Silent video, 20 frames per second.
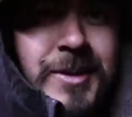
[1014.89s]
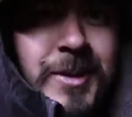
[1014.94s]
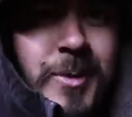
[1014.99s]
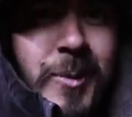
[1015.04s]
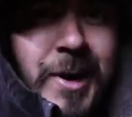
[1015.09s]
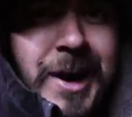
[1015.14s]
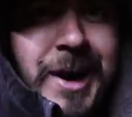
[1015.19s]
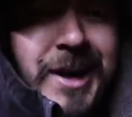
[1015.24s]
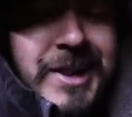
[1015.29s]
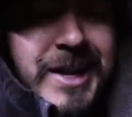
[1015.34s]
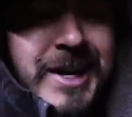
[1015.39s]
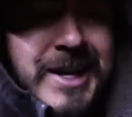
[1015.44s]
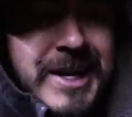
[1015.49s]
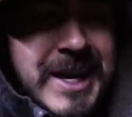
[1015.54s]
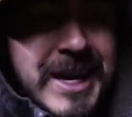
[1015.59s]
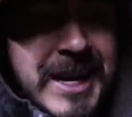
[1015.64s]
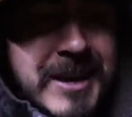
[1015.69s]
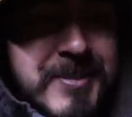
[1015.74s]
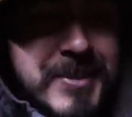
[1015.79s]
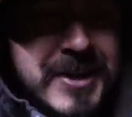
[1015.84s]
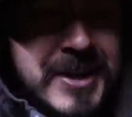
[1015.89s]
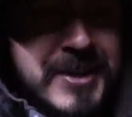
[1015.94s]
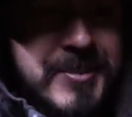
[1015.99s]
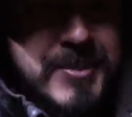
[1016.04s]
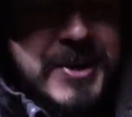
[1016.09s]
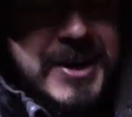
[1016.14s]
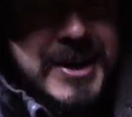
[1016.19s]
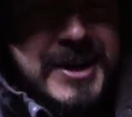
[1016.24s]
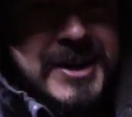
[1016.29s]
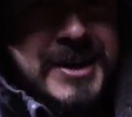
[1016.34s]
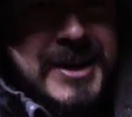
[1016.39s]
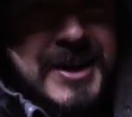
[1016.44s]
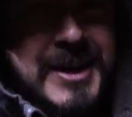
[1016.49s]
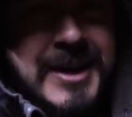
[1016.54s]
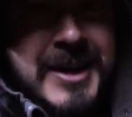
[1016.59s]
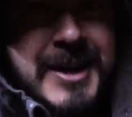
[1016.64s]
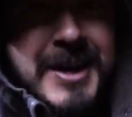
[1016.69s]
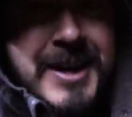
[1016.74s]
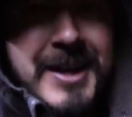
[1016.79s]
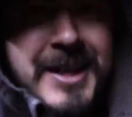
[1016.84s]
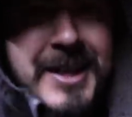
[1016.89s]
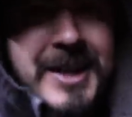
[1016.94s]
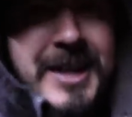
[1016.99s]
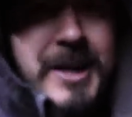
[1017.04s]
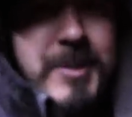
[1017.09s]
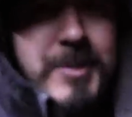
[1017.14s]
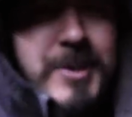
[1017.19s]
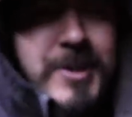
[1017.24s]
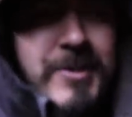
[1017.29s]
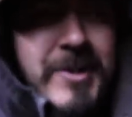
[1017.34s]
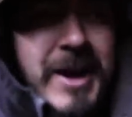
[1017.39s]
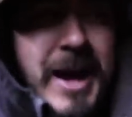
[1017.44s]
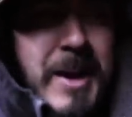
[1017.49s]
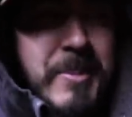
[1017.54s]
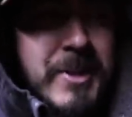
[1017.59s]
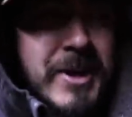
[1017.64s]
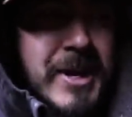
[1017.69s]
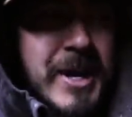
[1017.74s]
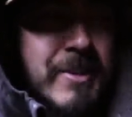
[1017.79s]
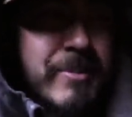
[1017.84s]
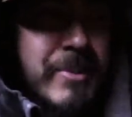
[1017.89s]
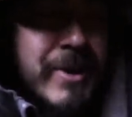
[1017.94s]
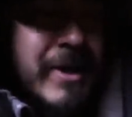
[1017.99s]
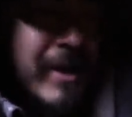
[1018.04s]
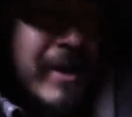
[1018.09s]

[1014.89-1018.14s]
why I like camping, but I think I'm gonna wrap it up,